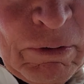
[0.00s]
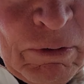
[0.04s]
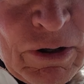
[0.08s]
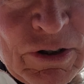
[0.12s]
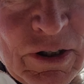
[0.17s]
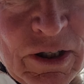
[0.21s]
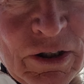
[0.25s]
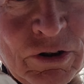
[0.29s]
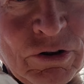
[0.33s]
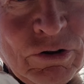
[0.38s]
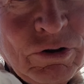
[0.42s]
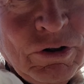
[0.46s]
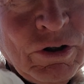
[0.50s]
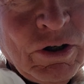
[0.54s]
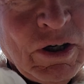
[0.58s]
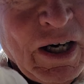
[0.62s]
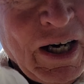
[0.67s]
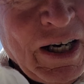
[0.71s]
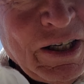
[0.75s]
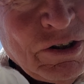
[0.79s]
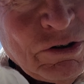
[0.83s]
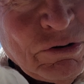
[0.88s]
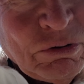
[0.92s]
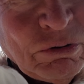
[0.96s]
was in junior
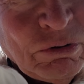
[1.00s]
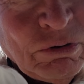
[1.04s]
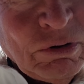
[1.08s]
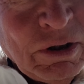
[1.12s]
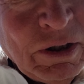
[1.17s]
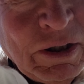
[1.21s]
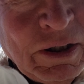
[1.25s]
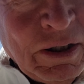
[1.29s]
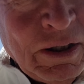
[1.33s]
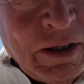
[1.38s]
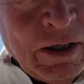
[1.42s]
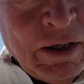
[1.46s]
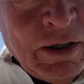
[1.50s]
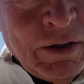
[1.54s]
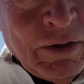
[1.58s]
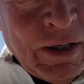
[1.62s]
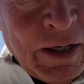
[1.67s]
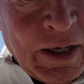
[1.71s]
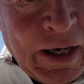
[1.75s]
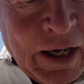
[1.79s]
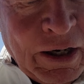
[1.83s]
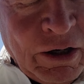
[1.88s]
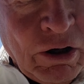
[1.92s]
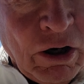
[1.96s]
high school
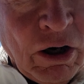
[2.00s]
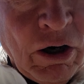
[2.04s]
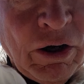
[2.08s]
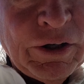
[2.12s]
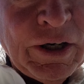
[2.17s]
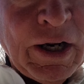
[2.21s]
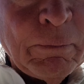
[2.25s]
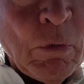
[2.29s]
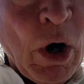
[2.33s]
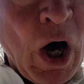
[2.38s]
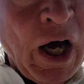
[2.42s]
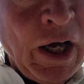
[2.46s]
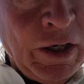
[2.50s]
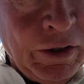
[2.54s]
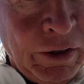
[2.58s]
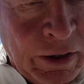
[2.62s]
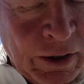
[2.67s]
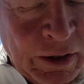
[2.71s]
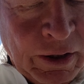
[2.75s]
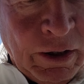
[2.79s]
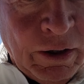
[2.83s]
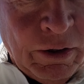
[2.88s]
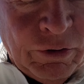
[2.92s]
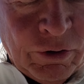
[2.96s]
that I called it
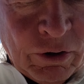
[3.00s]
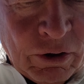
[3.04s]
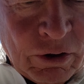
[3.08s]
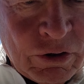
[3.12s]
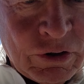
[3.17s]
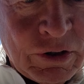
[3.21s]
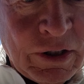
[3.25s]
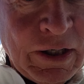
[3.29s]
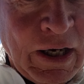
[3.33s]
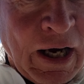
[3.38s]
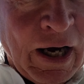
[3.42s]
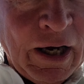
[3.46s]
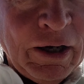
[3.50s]
Monday, Thursday.